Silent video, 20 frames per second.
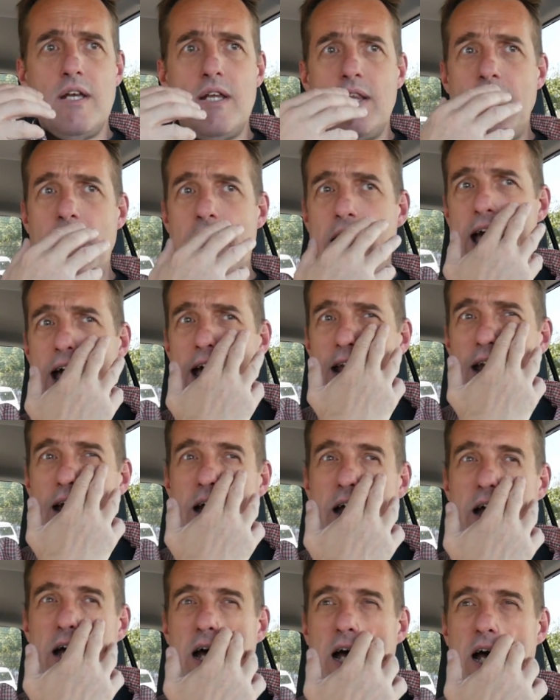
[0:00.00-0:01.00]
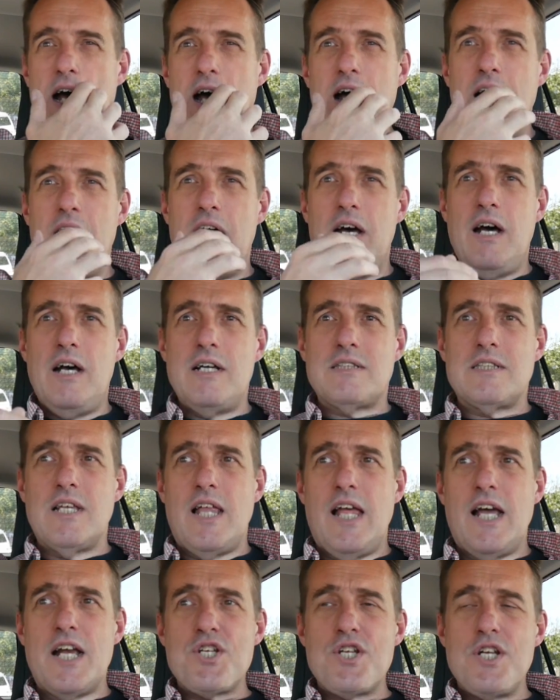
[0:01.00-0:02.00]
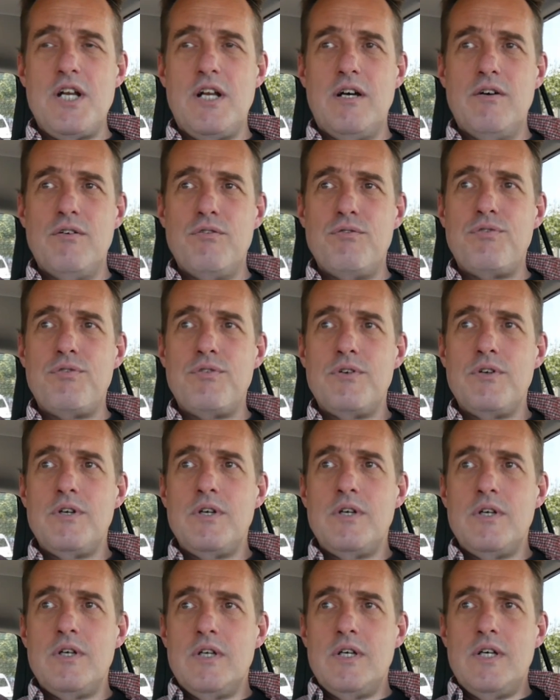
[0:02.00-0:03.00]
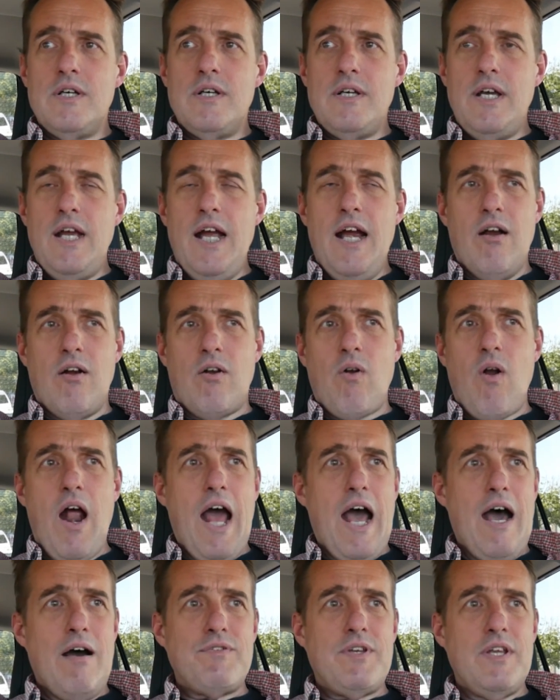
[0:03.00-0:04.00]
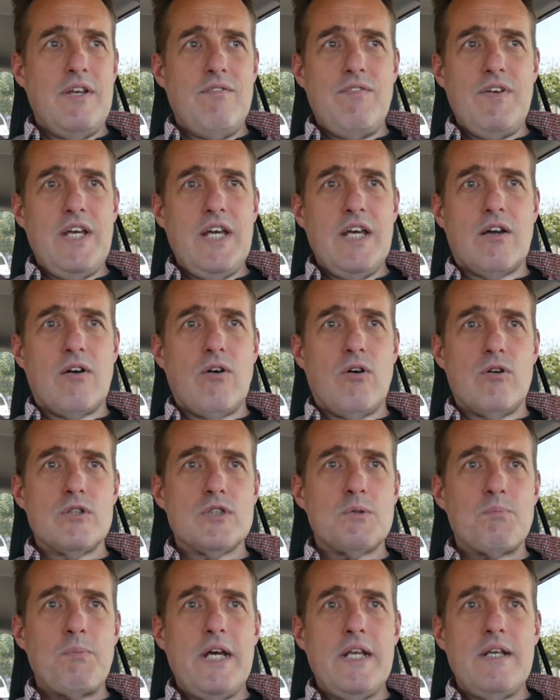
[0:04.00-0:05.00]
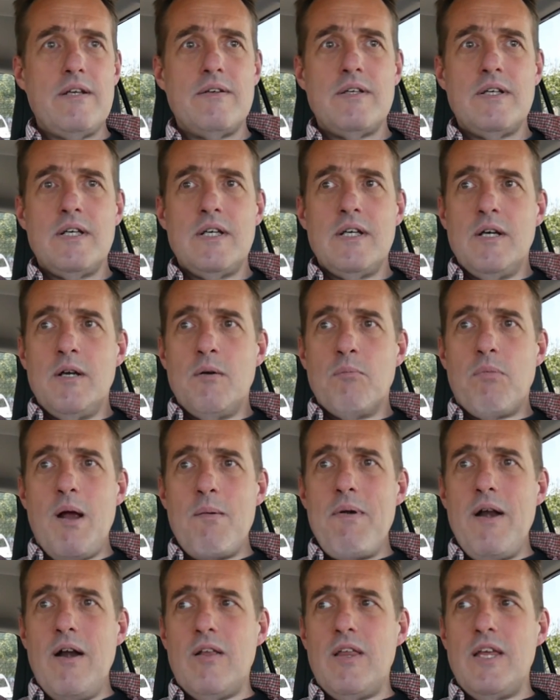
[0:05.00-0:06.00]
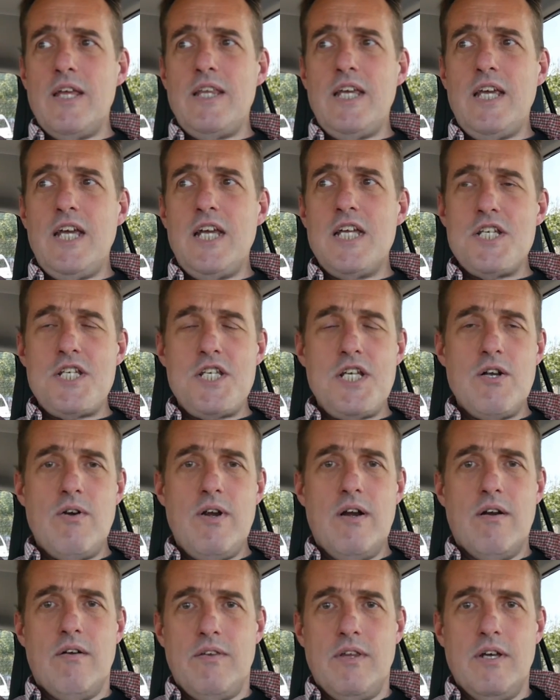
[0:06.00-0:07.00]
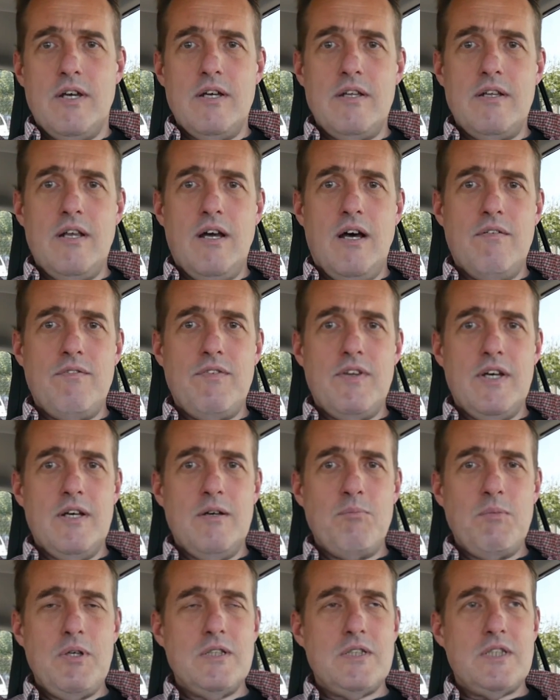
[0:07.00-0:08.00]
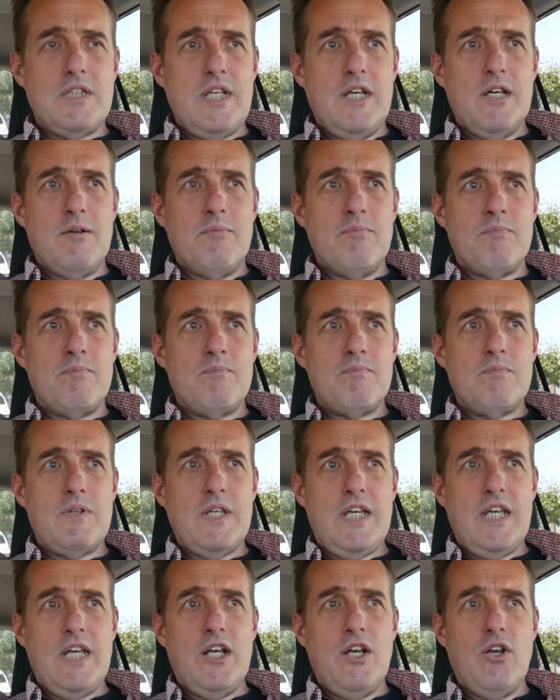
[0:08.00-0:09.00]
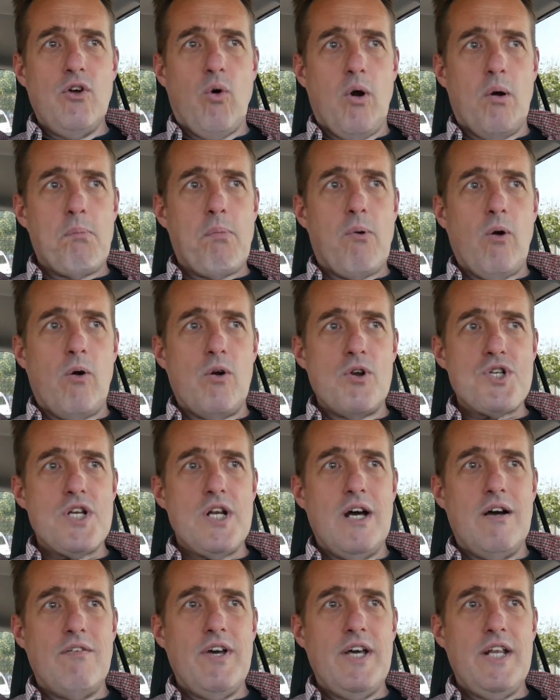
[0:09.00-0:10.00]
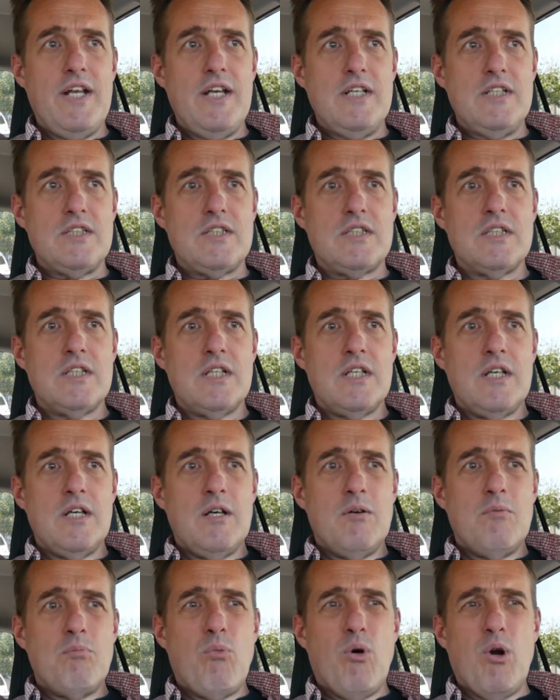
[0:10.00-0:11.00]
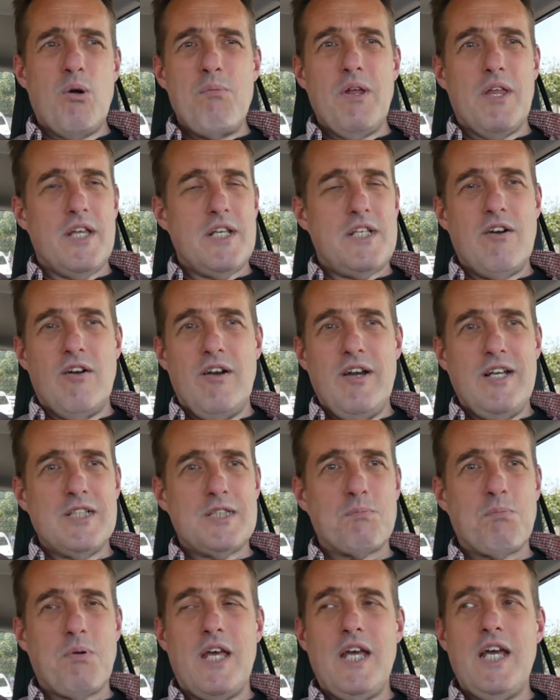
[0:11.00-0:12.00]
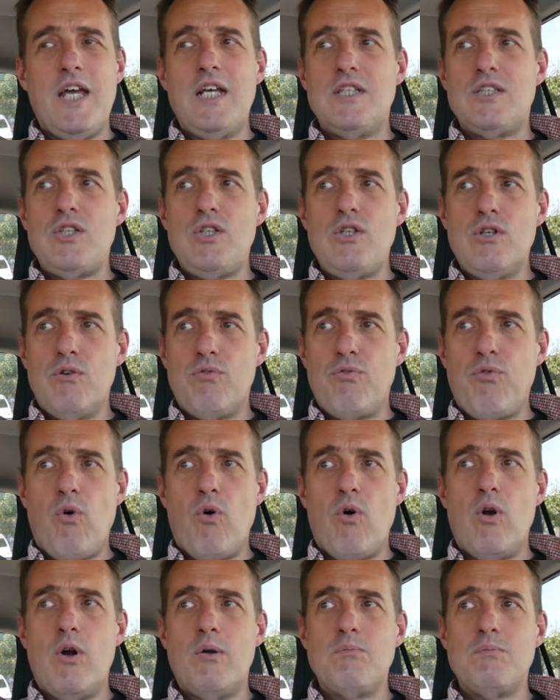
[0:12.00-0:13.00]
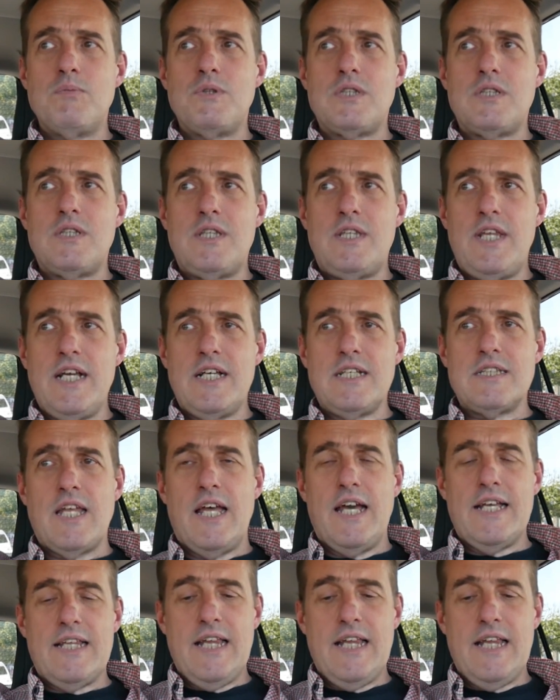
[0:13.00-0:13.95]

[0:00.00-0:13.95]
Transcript: They had a selection of aircraft and vehicles, but primarily the interior of the museum, the indoor portion of it, is more military displays, uniforms, things like